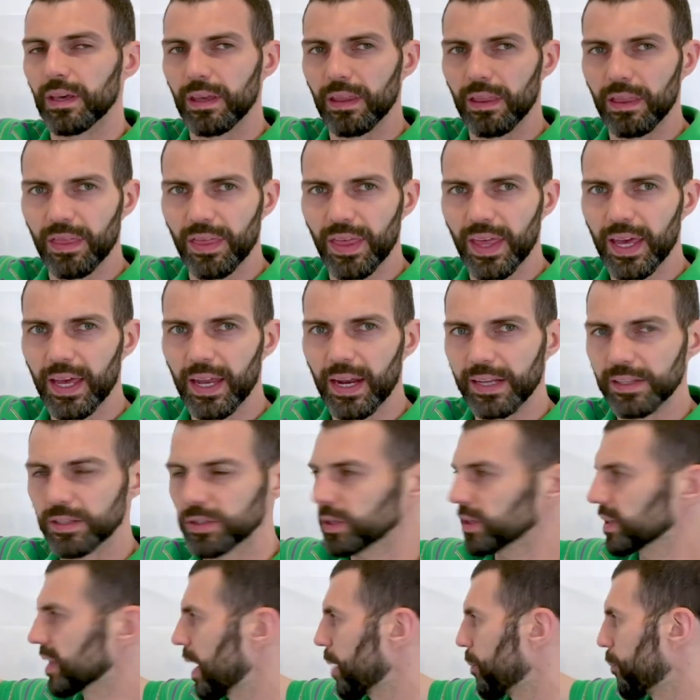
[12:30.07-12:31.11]
And then I
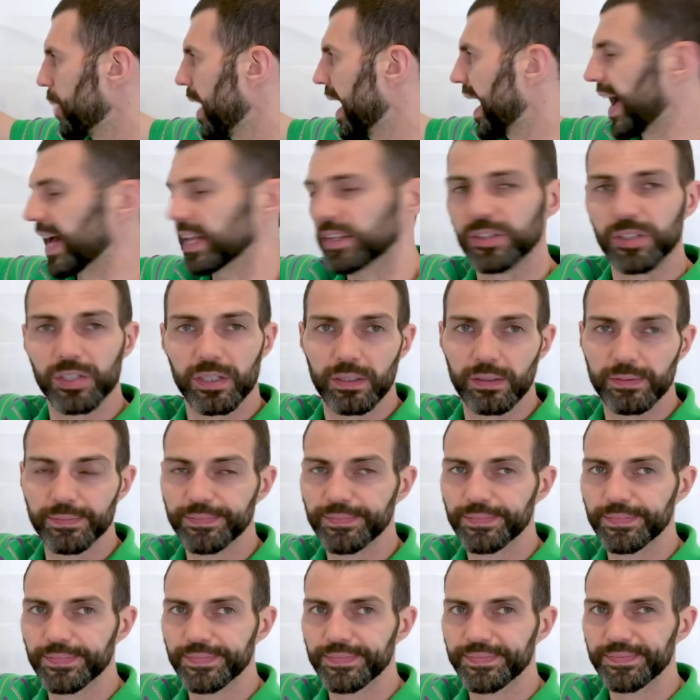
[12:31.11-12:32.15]
took that batch
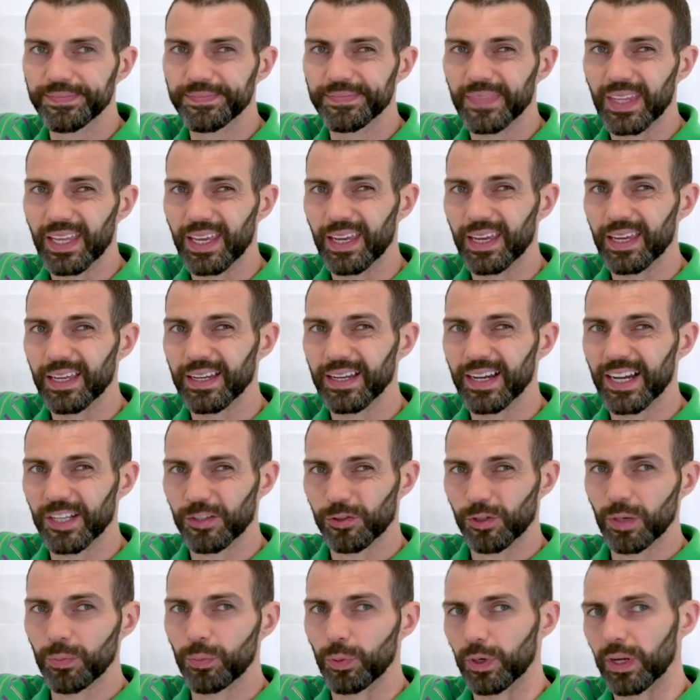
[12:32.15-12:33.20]
and I
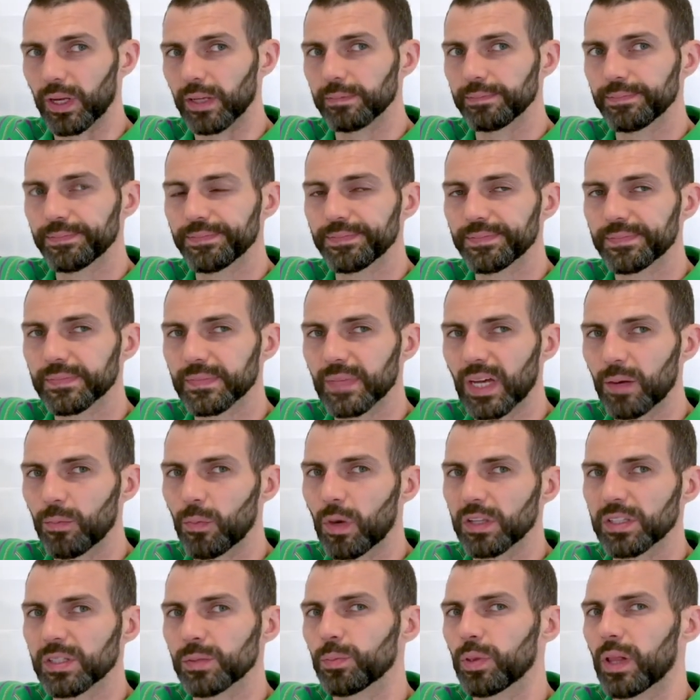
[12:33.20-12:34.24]
tripled it. I
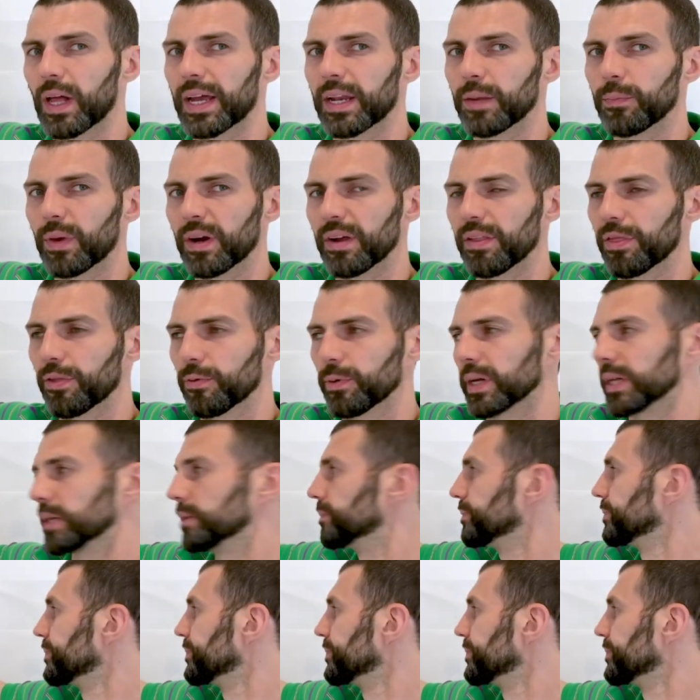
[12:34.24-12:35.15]
multiplied it by 3.